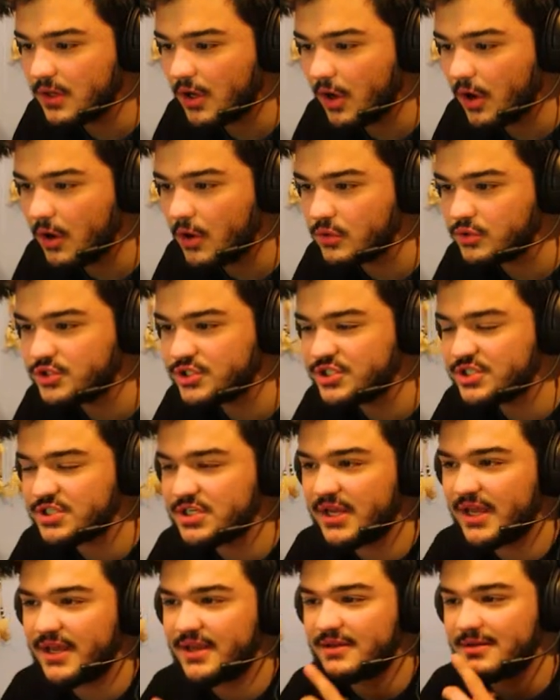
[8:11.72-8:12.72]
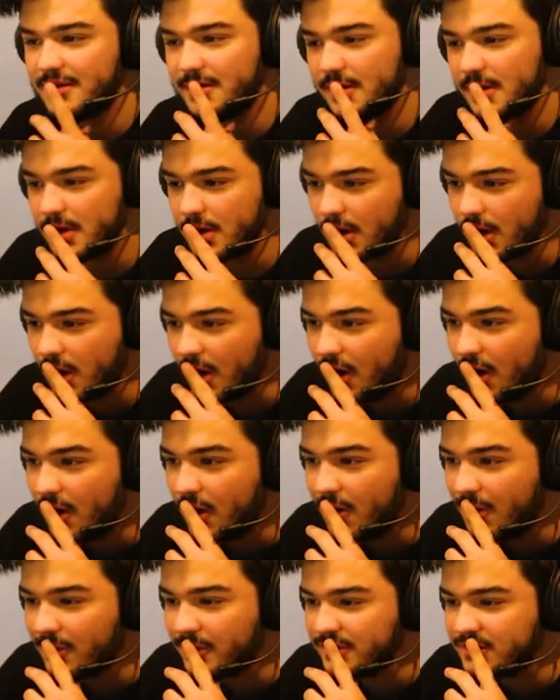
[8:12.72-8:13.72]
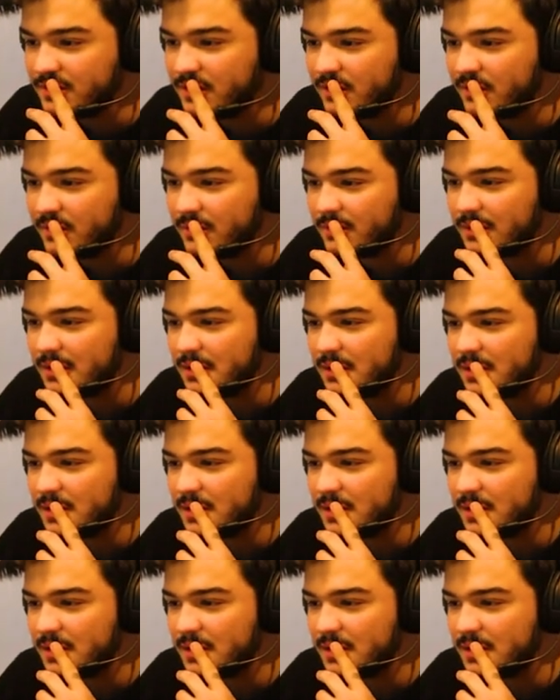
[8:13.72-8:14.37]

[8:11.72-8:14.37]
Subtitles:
Oh, shit. Oh, yo.